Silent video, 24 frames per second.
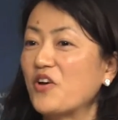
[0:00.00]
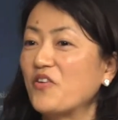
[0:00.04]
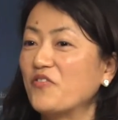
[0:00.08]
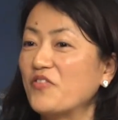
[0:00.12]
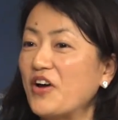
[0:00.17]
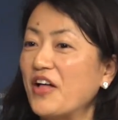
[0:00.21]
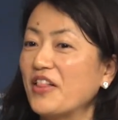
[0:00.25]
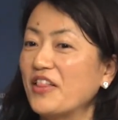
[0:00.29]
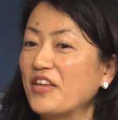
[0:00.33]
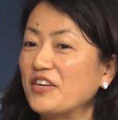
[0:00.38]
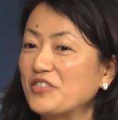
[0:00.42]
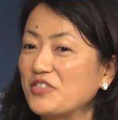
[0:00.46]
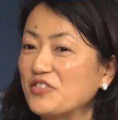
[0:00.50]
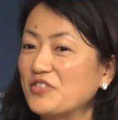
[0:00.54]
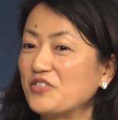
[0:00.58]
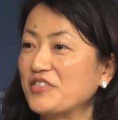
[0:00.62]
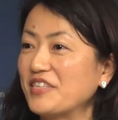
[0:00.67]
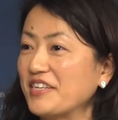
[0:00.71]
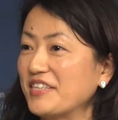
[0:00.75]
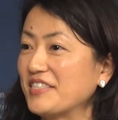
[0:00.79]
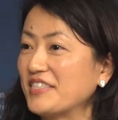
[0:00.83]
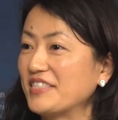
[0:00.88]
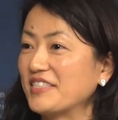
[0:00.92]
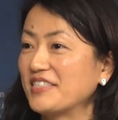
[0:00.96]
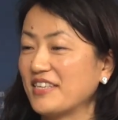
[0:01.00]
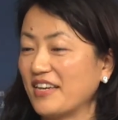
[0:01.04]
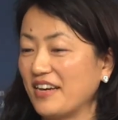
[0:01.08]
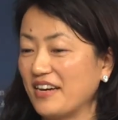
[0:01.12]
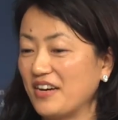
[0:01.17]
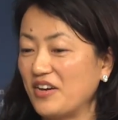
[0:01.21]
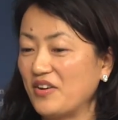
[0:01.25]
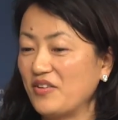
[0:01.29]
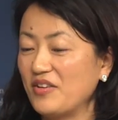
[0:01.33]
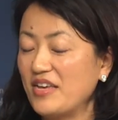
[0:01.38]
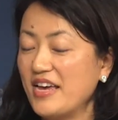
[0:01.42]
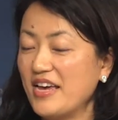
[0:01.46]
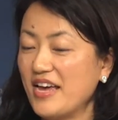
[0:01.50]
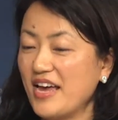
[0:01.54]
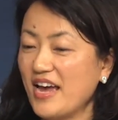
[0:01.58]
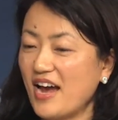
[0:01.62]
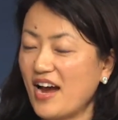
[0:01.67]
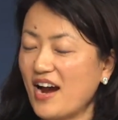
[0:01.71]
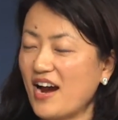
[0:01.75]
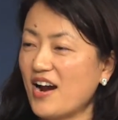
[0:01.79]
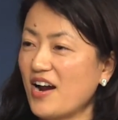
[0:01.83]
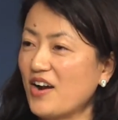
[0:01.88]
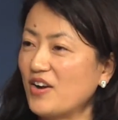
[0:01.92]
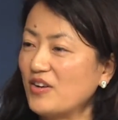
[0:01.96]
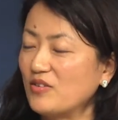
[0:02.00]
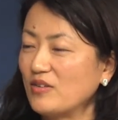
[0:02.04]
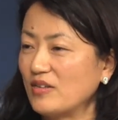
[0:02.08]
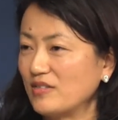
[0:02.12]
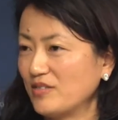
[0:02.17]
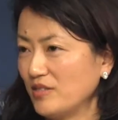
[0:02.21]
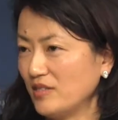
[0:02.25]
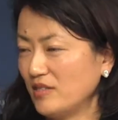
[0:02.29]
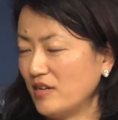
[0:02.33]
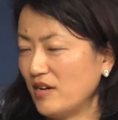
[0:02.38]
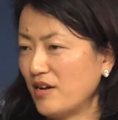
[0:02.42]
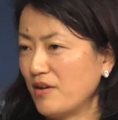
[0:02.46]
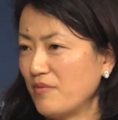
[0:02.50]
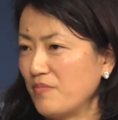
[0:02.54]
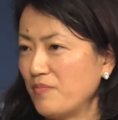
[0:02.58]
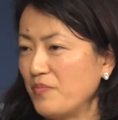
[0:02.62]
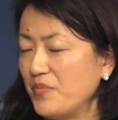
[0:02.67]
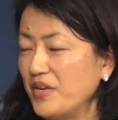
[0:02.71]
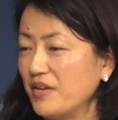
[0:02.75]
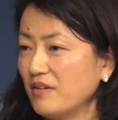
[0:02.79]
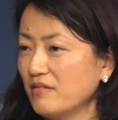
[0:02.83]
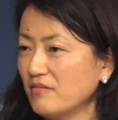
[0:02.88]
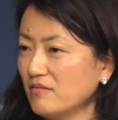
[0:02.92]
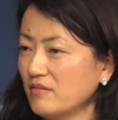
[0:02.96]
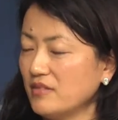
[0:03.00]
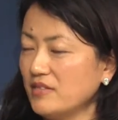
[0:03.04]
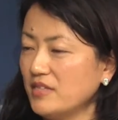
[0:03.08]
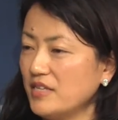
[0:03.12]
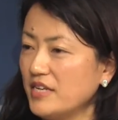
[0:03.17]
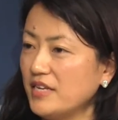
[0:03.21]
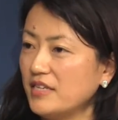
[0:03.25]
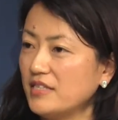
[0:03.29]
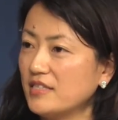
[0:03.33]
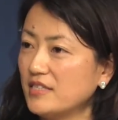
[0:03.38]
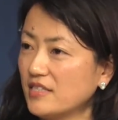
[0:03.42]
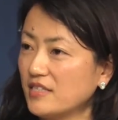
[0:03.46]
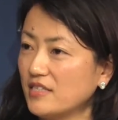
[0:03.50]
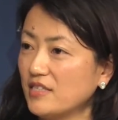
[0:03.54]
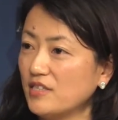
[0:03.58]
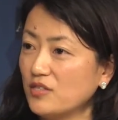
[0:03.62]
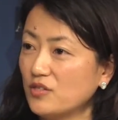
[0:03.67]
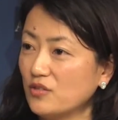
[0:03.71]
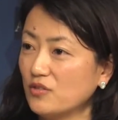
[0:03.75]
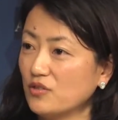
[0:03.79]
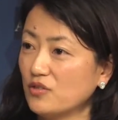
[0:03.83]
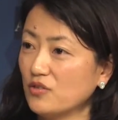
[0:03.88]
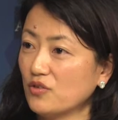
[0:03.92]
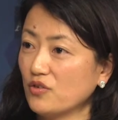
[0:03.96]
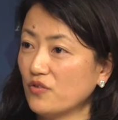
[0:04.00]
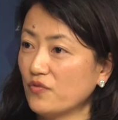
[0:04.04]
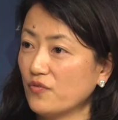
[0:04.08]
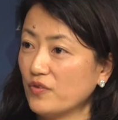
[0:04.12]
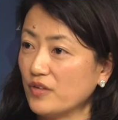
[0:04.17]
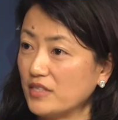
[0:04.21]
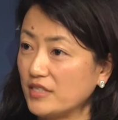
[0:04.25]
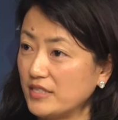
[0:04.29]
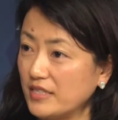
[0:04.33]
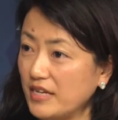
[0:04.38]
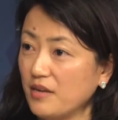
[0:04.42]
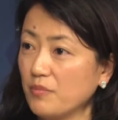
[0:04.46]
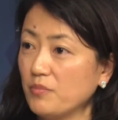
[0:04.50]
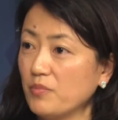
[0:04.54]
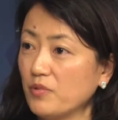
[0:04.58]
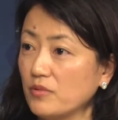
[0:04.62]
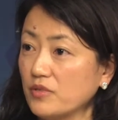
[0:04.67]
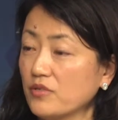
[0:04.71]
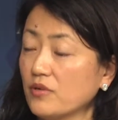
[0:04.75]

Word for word: equivalent to this uh, hard, uh, meat, lean season sort of a staple.